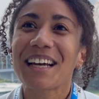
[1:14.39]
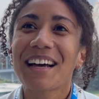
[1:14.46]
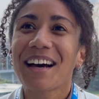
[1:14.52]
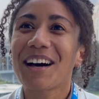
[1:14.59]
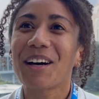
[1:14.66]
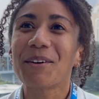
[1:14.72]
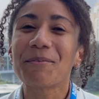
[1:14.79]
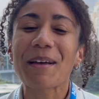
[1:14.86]

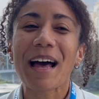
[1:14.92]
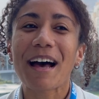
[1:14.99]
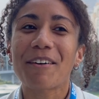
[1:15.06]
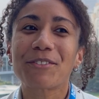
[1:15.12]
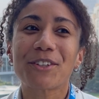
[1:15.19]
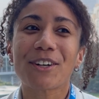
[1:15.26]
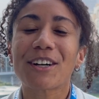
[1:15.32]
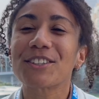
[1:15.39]

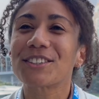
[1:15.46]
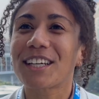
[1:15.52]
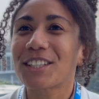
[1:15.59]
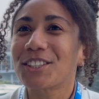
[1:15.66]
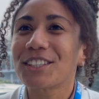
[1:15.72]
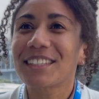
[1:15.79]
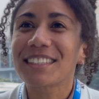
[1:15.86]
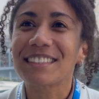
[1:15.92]
after our
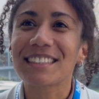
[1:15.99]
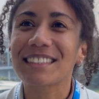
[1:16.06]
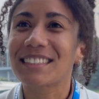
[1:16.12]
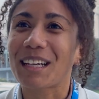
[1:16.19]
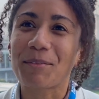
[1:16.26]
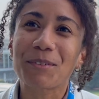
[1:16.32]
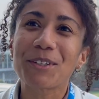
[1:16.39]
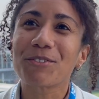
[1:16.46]
session gets
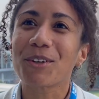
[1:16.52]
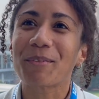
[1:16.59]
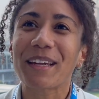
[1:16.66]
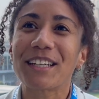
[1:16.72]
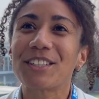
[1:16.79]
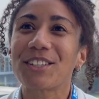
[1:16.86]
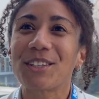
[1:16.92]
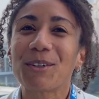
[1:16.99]
accepted from
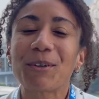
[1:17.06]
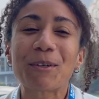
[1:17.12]
AGU,